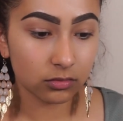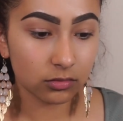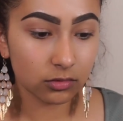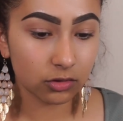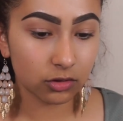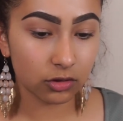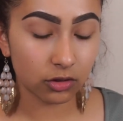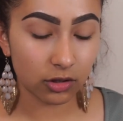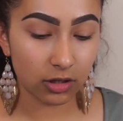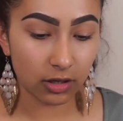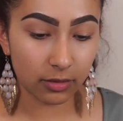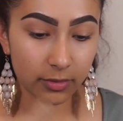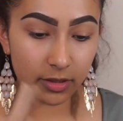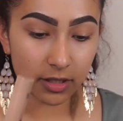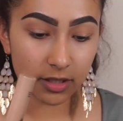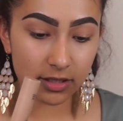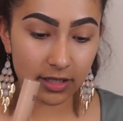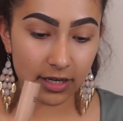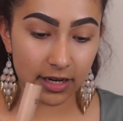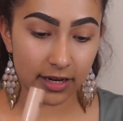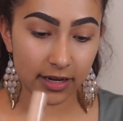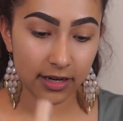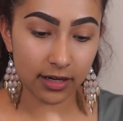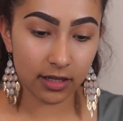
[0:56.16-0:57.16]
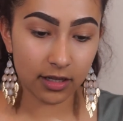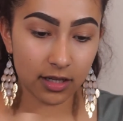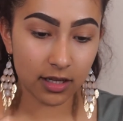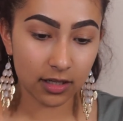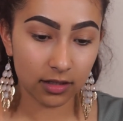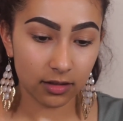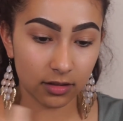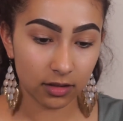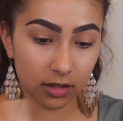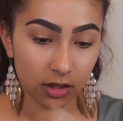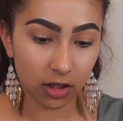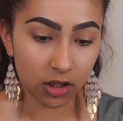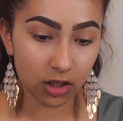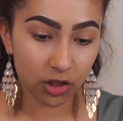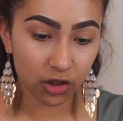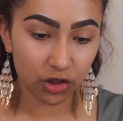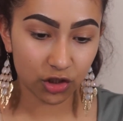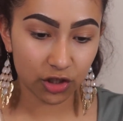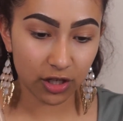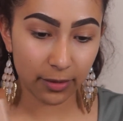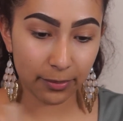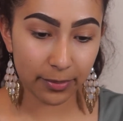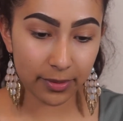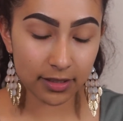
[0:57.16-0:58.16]
So now I'm gonna take
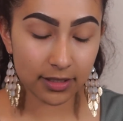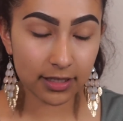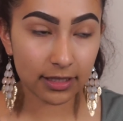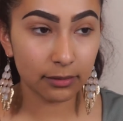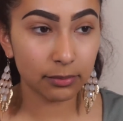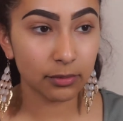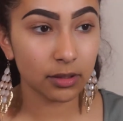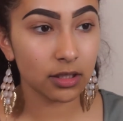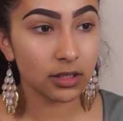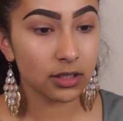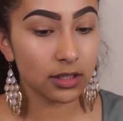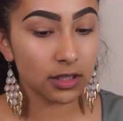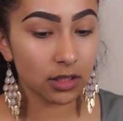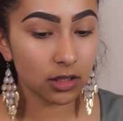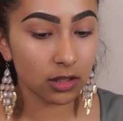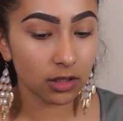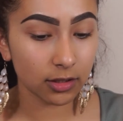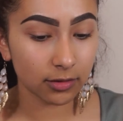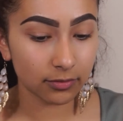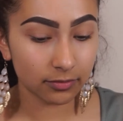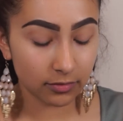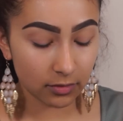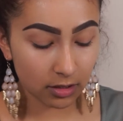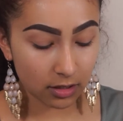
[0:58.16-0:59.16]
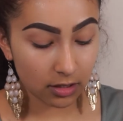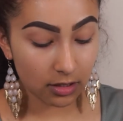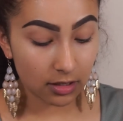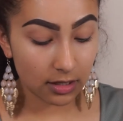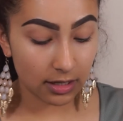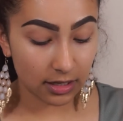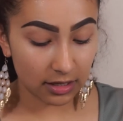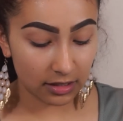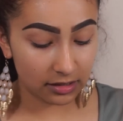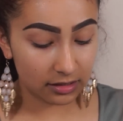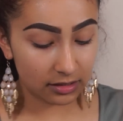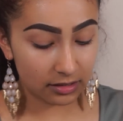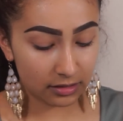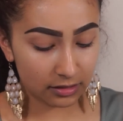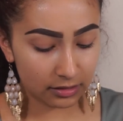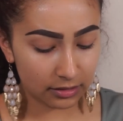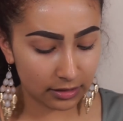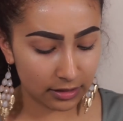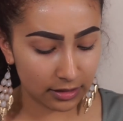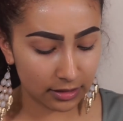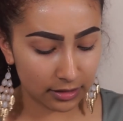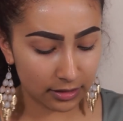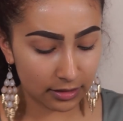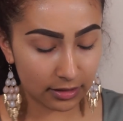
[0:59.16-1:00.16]
Shape and Tape concealer. And this is
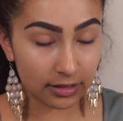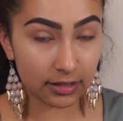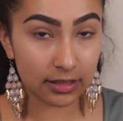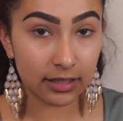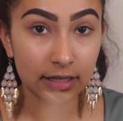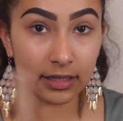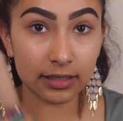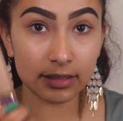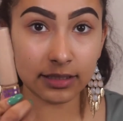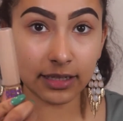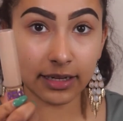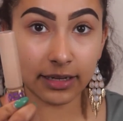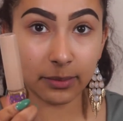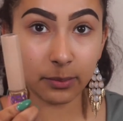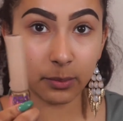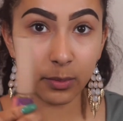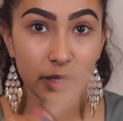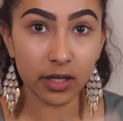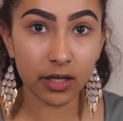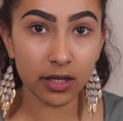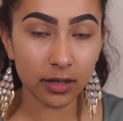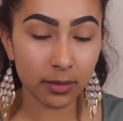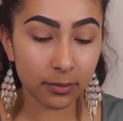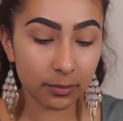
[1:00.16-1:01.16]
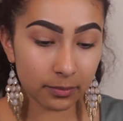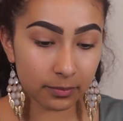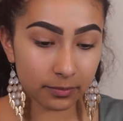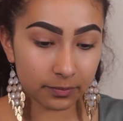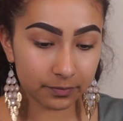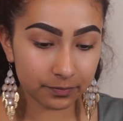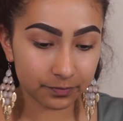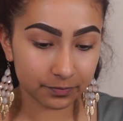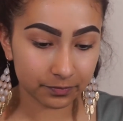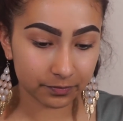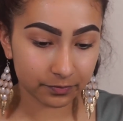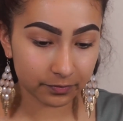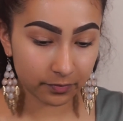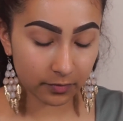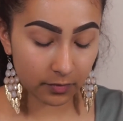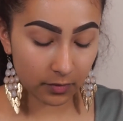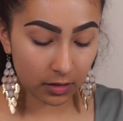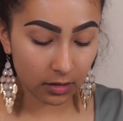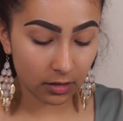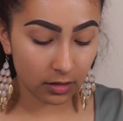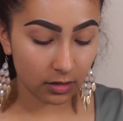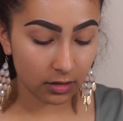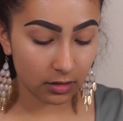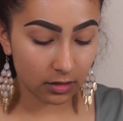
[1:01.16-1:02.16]
in light medium,
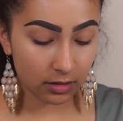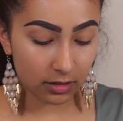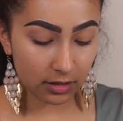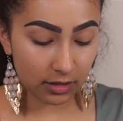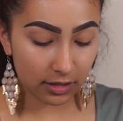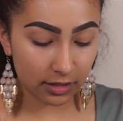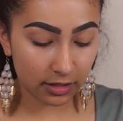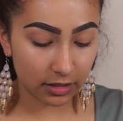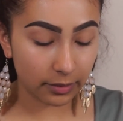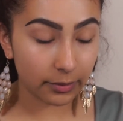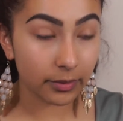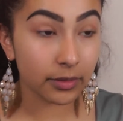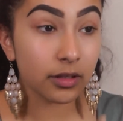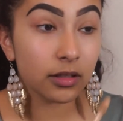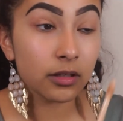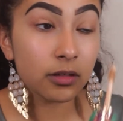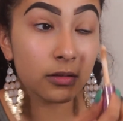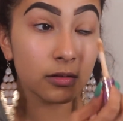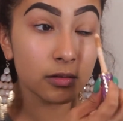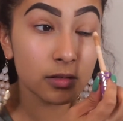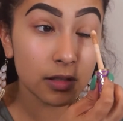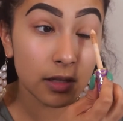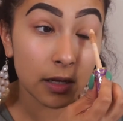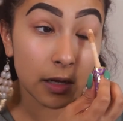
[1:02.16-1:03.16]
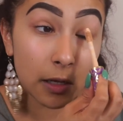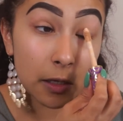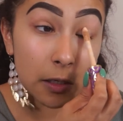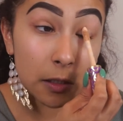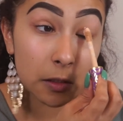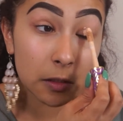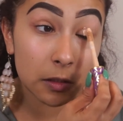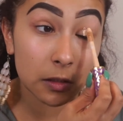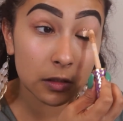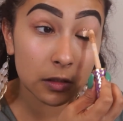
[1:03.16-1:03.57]
and I'm going to use that